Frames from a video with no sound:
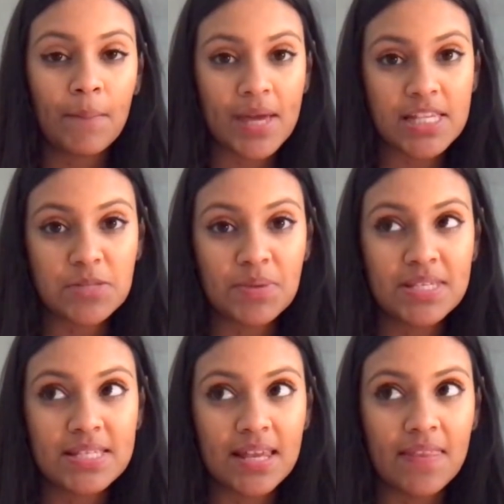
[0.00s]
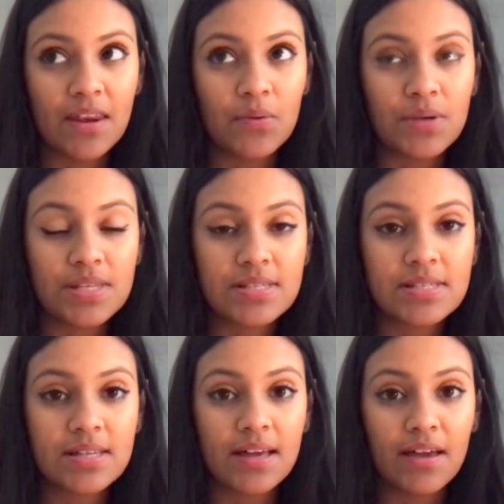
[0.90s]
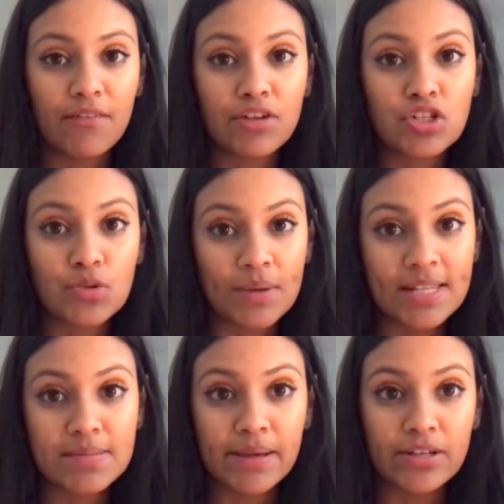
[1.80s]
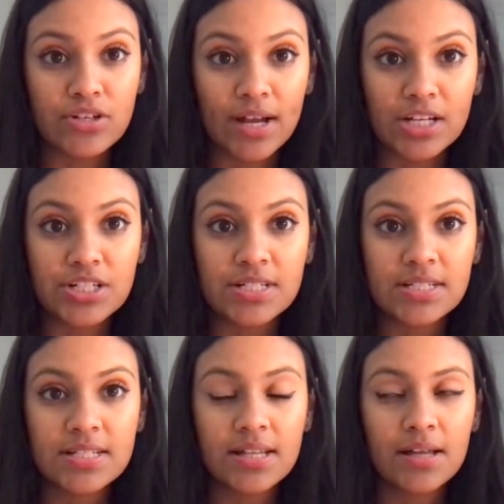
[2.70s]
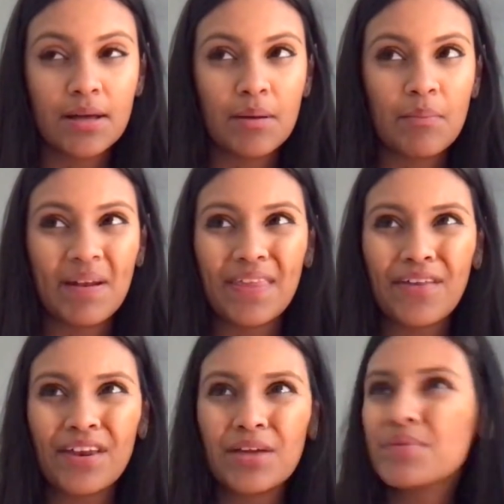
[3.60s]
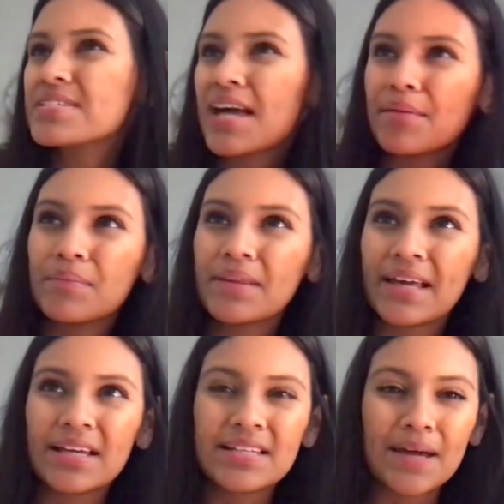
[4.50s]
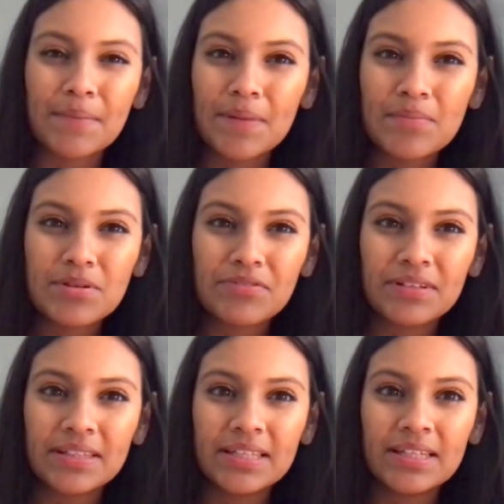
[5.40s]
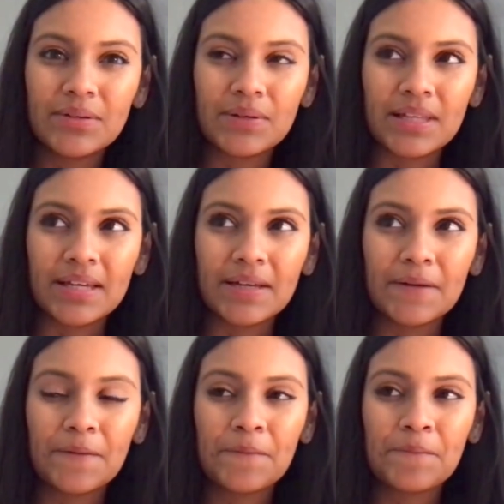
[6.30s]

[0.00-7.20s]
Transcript: my husband said that it was every 2 minutes my contractions, but I thought he was timing them differently, or like